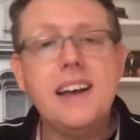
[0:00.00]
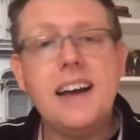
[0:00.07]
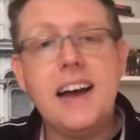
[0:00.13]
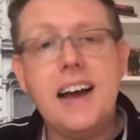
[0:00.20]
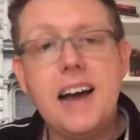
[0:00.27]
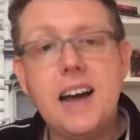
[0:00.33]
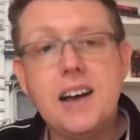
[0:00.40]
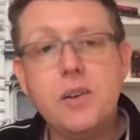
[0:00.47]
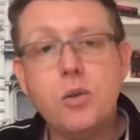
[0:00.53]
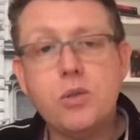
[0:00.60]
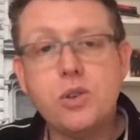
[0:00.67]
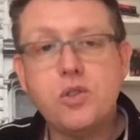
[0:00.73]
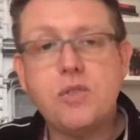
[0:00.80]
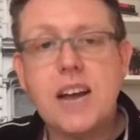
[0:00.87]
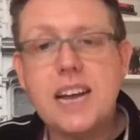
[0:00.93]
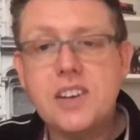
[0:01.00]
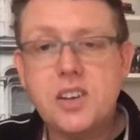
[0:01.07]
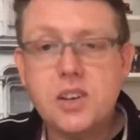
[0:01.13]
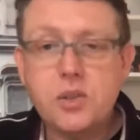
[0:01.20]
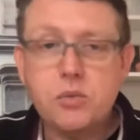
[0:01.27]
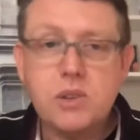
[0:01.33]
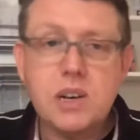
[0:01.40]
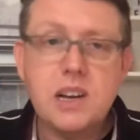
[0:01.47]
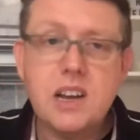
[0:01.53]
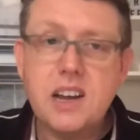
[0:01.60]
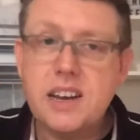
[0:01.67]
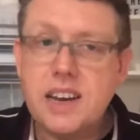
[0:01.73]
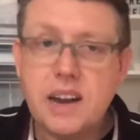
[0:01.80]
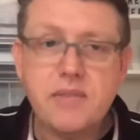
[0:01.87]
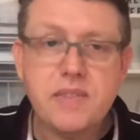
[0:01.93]
All the strategies, all the
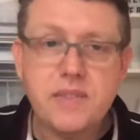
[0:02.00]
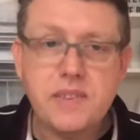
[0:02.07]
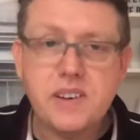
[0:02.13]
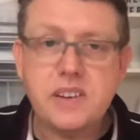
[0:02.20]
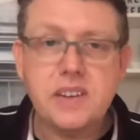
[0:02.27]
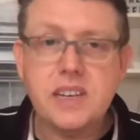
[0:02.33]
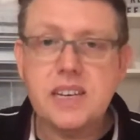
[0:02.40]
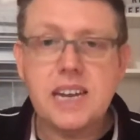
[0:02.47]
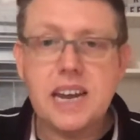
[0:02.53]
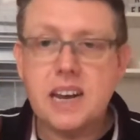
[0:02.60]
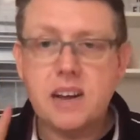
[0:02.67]
learning, everything that's in there.